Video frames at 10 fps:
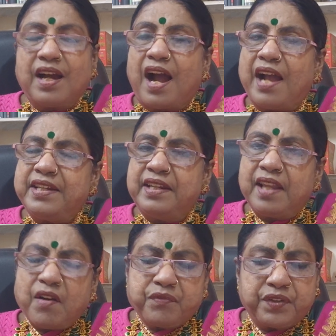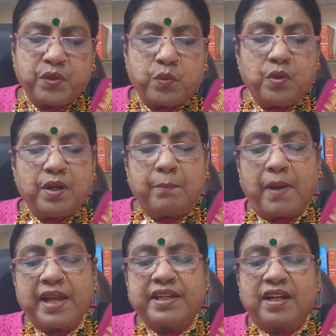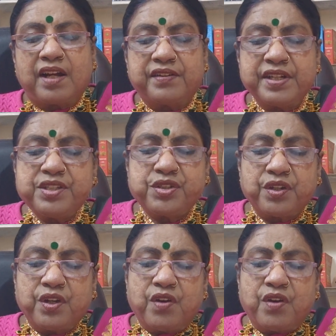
I love you, my courage,